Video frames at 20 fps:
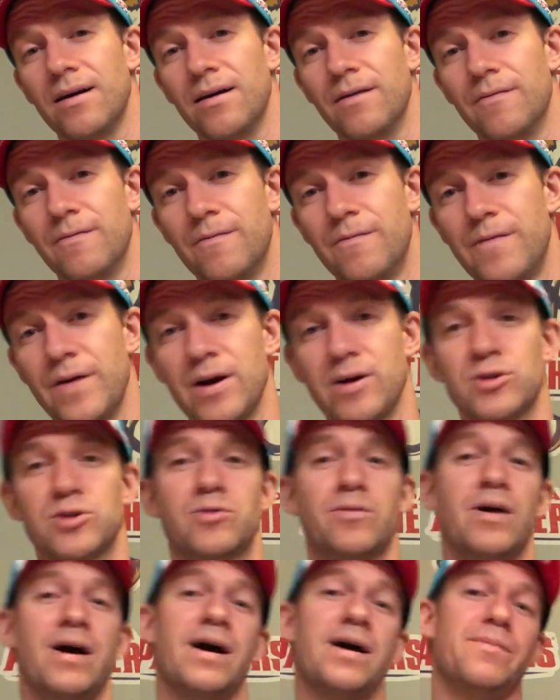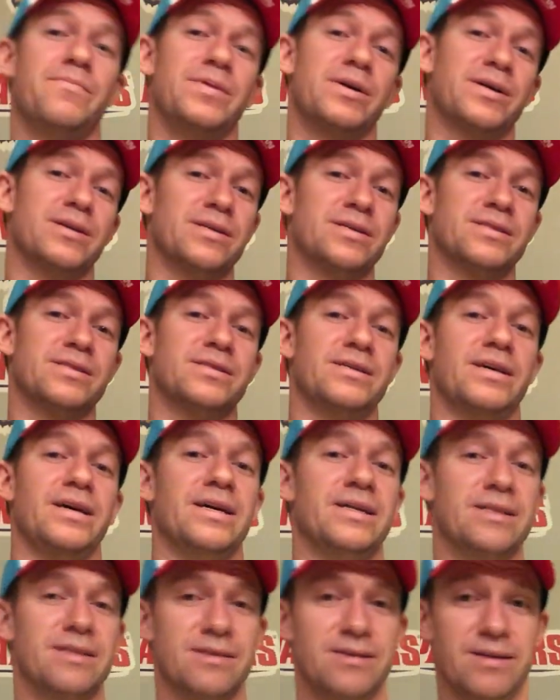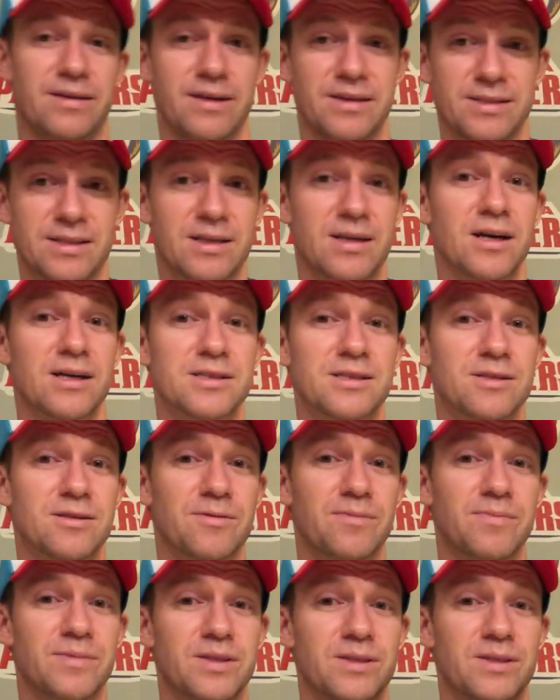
a fair try because it is a custom.